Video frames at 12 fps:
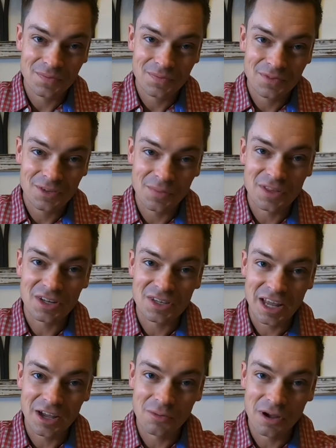Something to
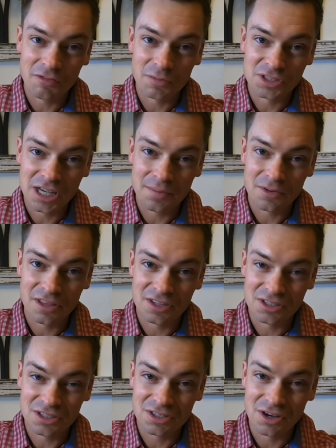take away from a chapter that
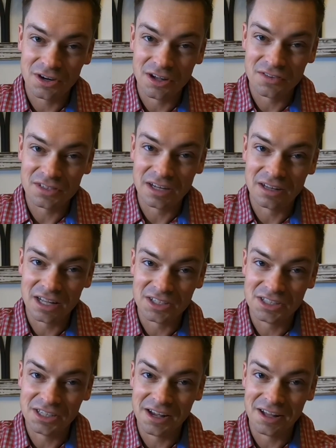just started off sounding like
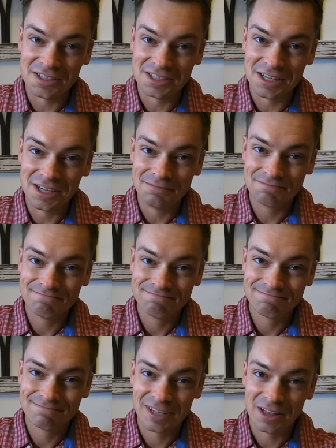genealogy, huh?
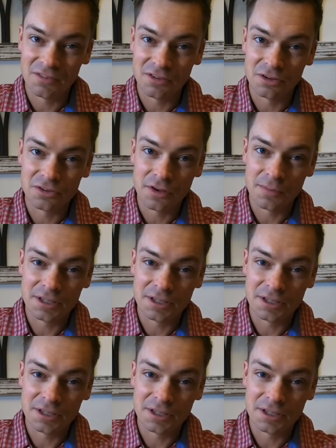I love you girls very much.